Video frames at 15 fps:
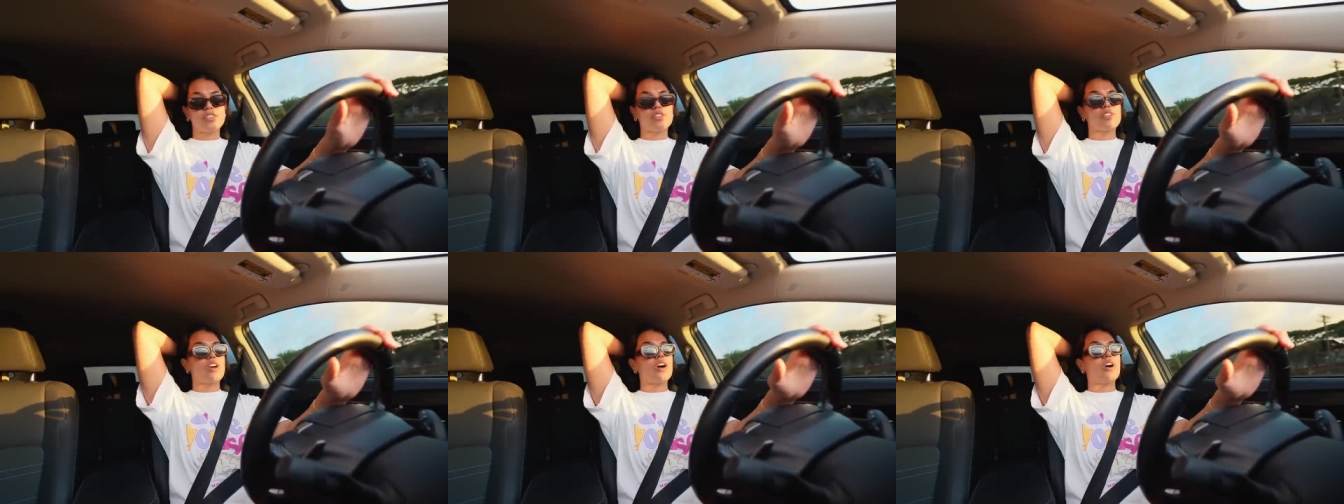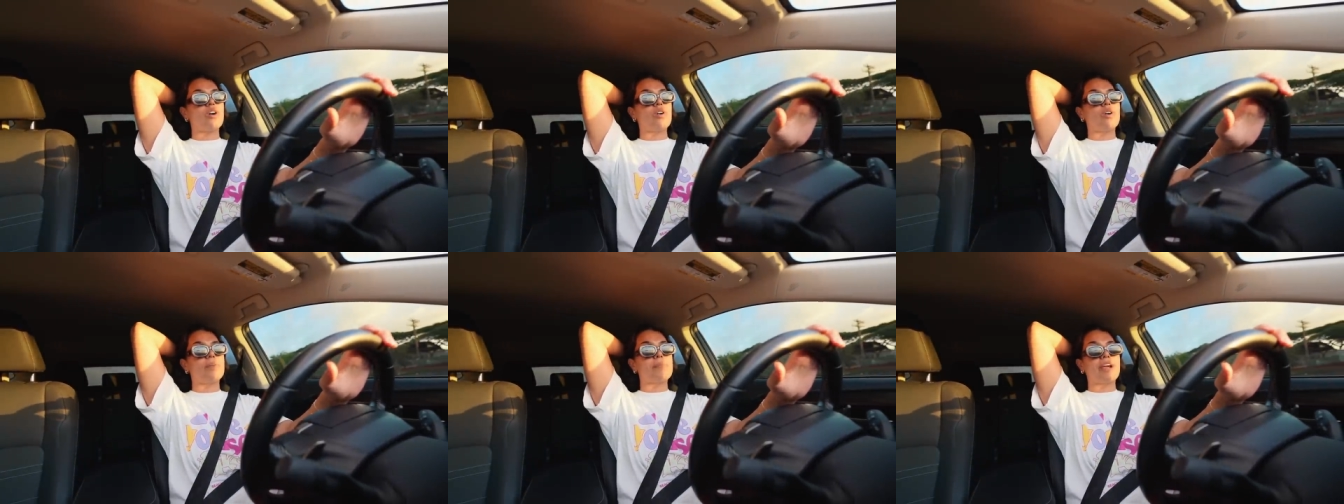
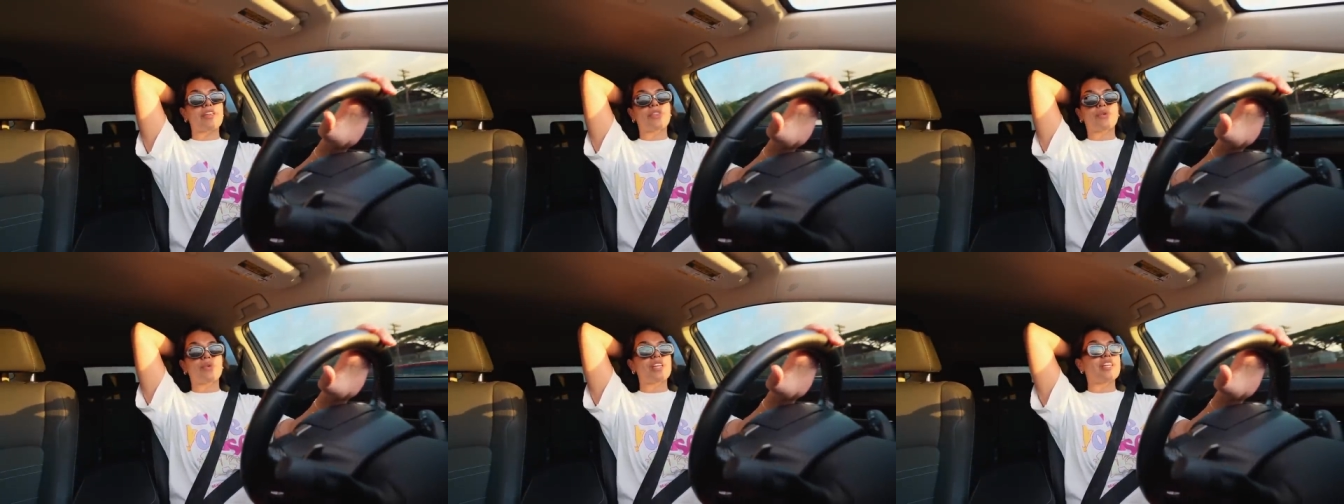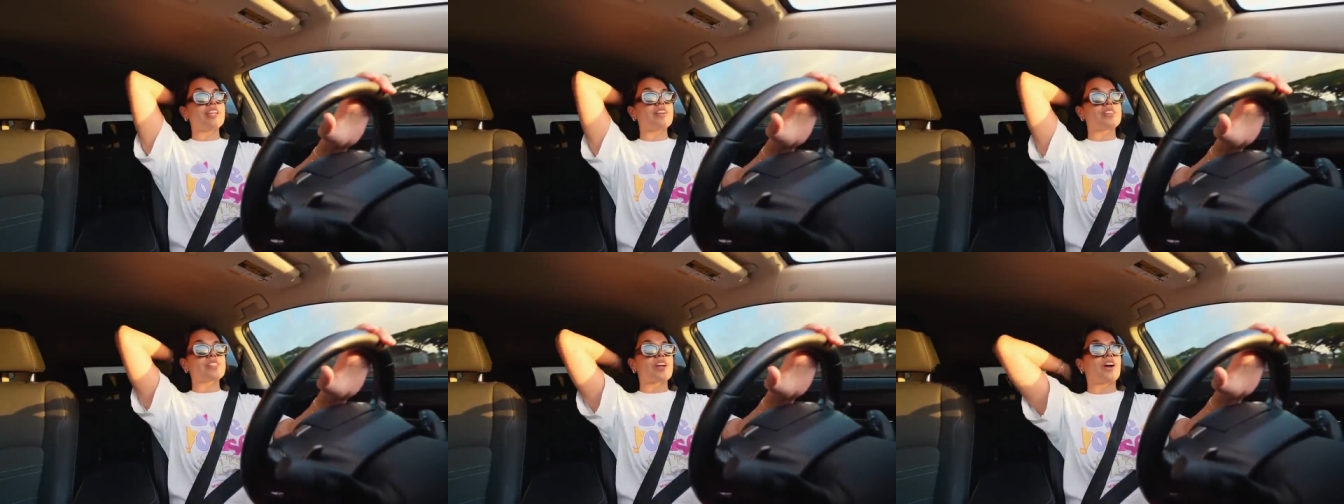so my three
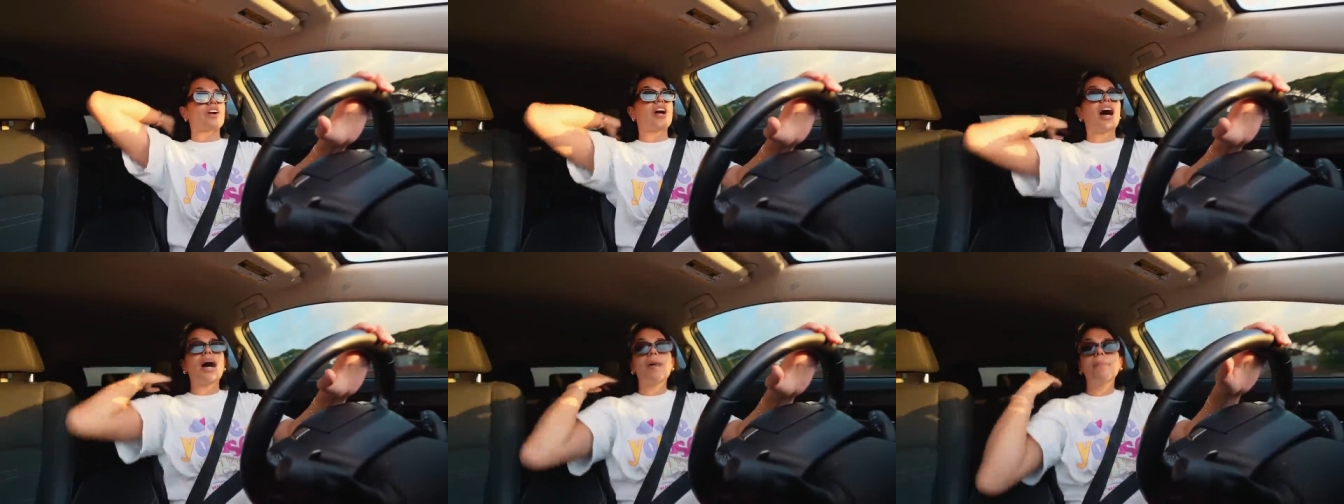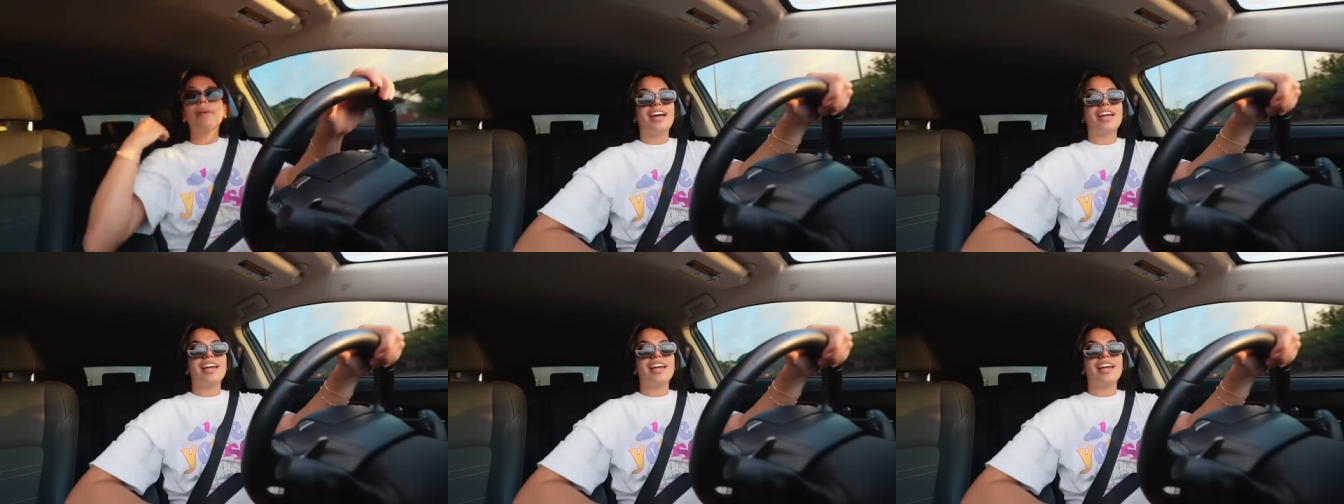years are up